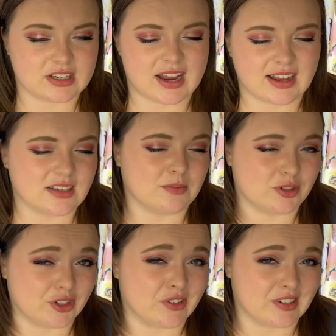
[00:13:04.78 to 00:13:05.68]
as I'm
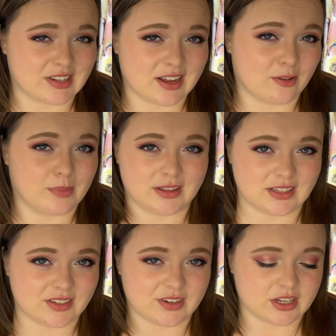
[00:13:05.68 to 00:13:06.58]
sure you can tell by
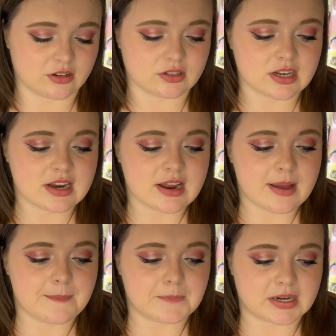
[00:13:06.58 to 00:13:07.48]
these videos,
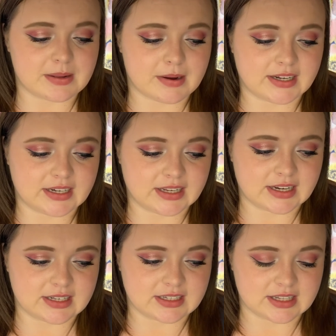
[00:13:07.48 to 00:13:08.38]
but I might need to get
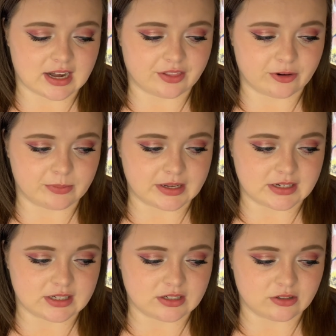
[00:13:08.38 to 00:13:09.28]
into that a little bit
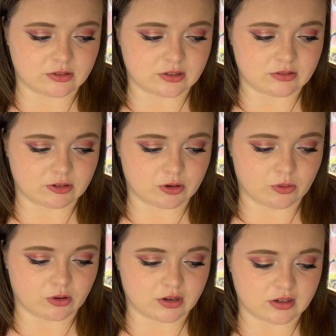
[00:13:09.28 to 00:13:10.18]
to
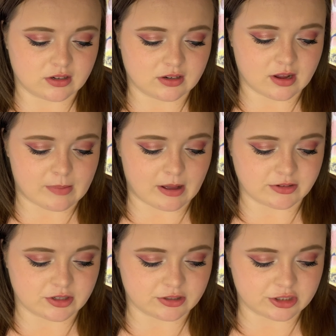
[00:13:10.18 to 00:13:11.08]
record about
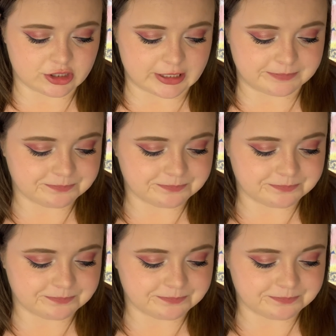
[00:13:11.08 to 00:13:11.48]
surgery.